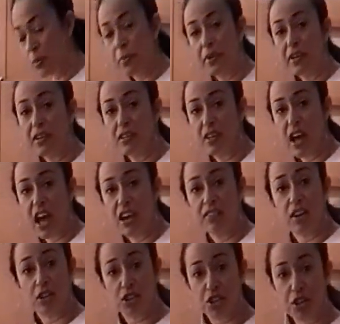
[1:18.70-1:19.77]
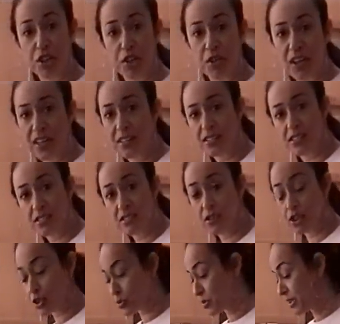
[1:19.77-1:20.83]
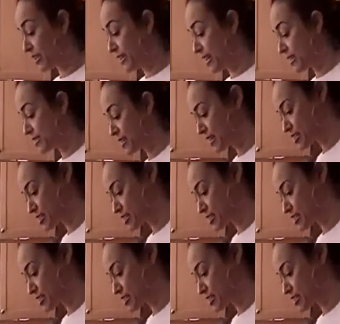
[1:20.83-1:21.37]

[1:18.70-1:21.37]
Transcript: being alive. I'll show you it. It looks really nice,